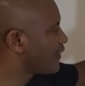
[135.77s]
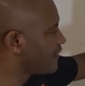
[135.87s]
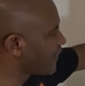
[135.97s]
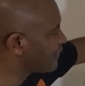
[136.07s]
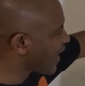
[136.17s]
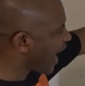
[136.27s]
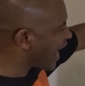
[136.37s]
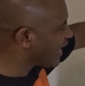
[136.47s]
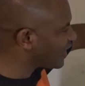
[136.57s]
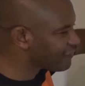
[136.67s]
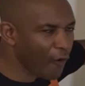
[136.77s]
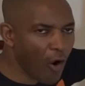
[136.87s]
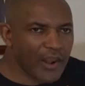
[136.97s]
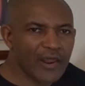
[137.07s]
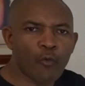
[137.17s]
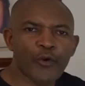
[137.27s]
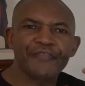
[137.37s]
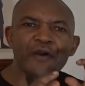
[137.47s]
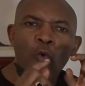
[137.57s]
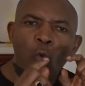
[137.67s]
then they are left only with
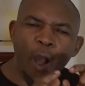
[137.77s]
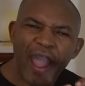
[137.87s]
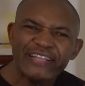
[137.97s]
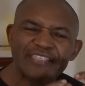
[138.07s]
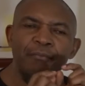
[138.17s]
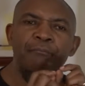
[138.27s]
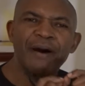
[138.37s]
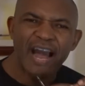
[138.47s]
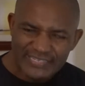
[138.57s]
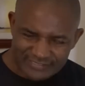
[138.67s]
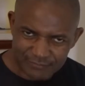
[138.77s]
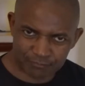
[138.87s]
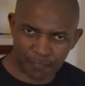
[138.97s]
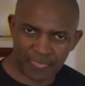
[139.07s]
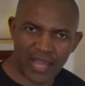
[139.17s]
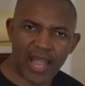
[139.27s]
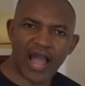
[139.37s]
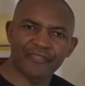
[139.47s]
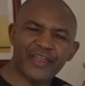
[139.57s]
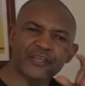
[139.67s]
the white part.
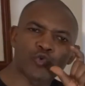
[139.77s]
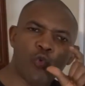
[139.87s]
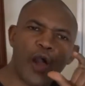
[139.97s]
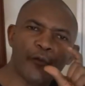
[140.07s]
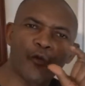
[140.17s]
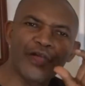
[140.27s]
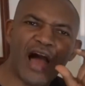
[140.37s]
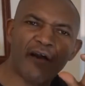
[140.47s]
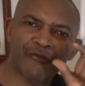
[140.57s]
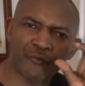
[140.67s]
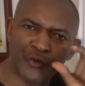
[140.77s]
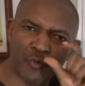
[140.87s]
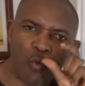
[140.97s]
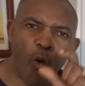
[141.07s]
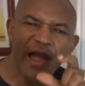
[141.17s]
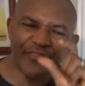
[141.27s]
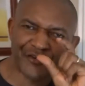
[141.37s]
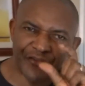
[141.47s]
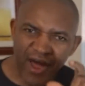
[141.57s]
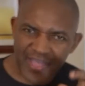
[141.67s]
And that is what we have with white
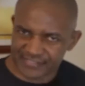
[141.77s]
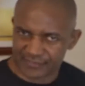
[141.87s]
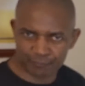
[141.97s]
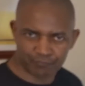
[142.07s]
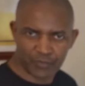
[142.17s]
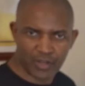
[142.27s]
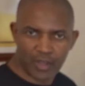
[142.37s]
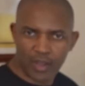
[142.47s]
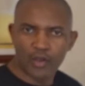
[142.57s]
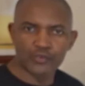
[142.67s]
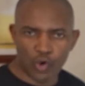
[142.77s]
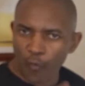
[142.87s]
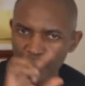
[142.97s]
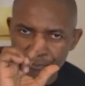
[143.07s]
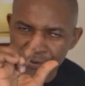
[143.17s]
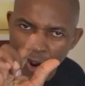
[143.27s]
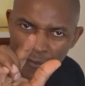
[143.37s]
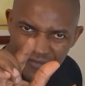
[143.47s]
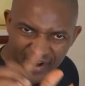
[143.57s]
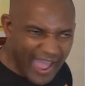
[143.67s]
rice. So with
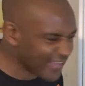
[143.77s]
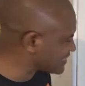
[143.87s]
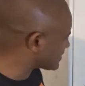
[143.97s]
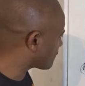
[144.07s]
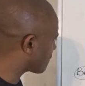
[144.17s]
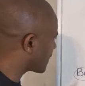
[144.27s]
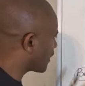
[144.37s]
brown rice,